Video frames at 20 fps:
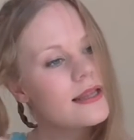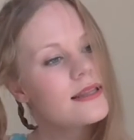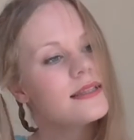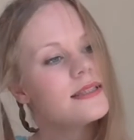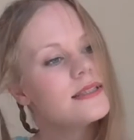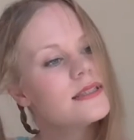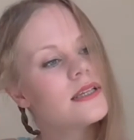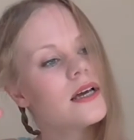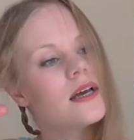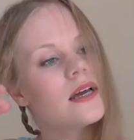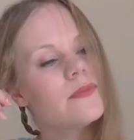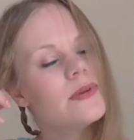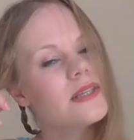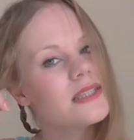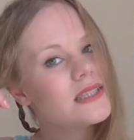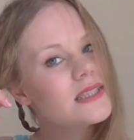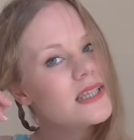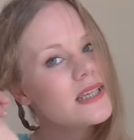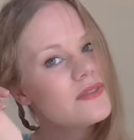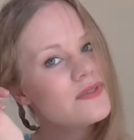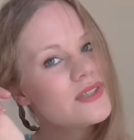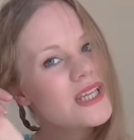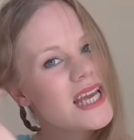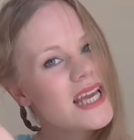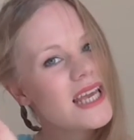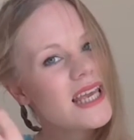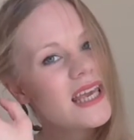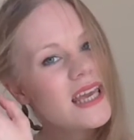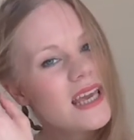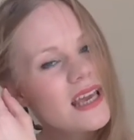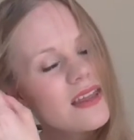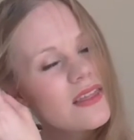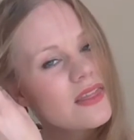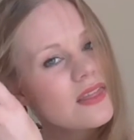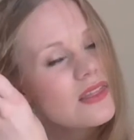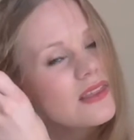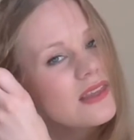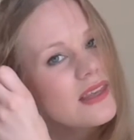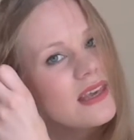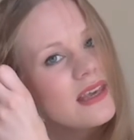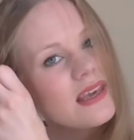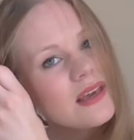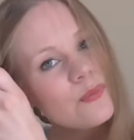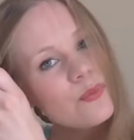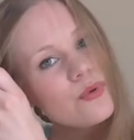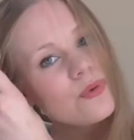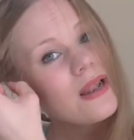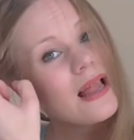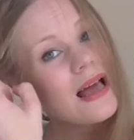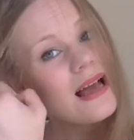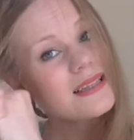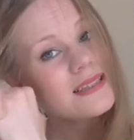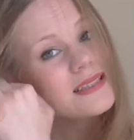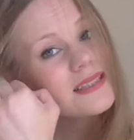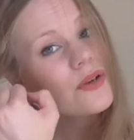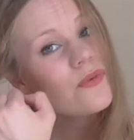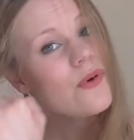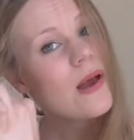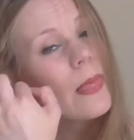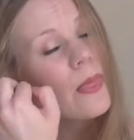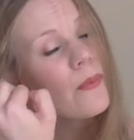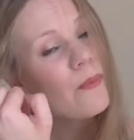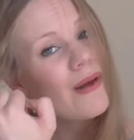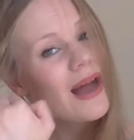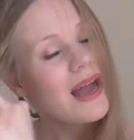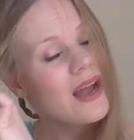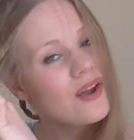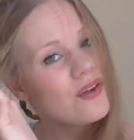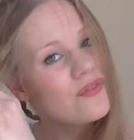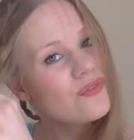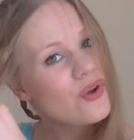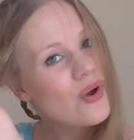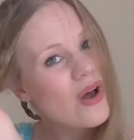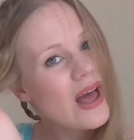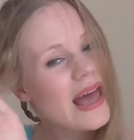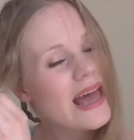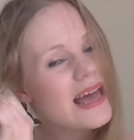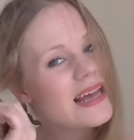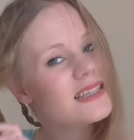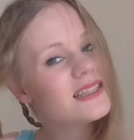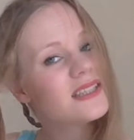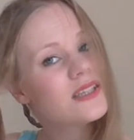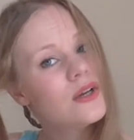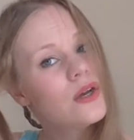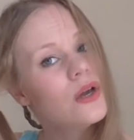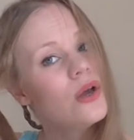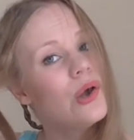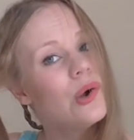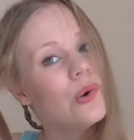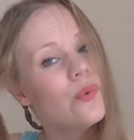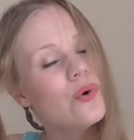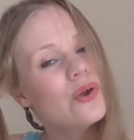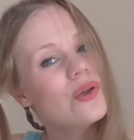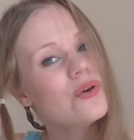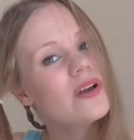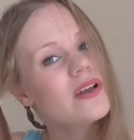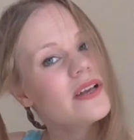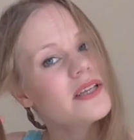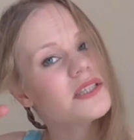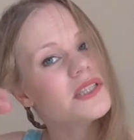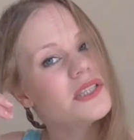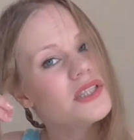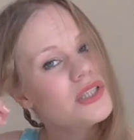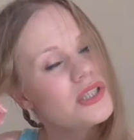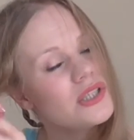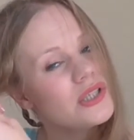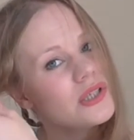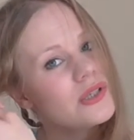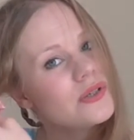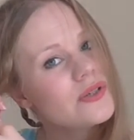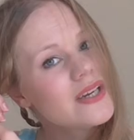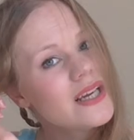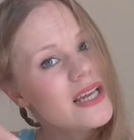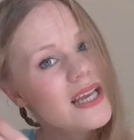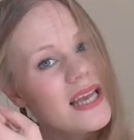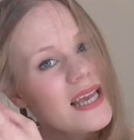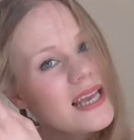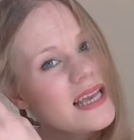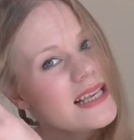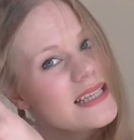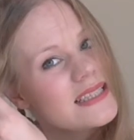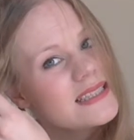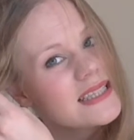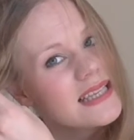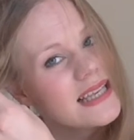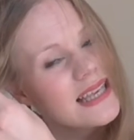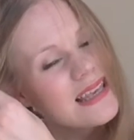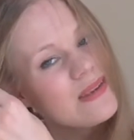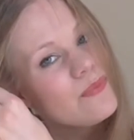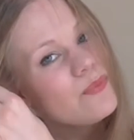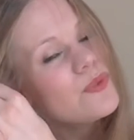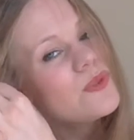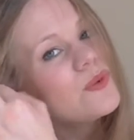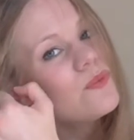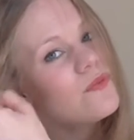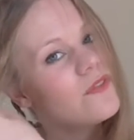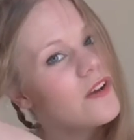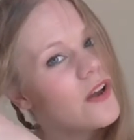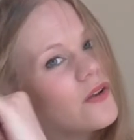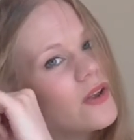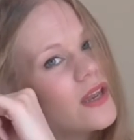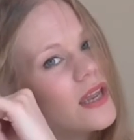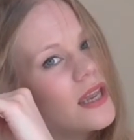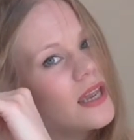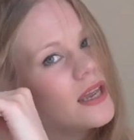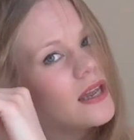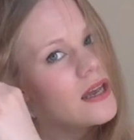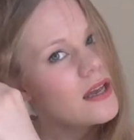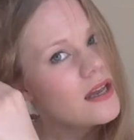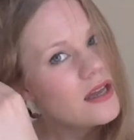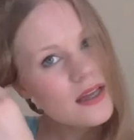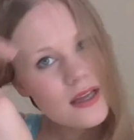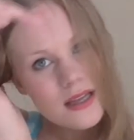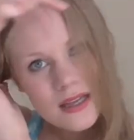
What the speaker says: Now this time, instead of taking the plaits around the back of your head, what you're going to do is keep them very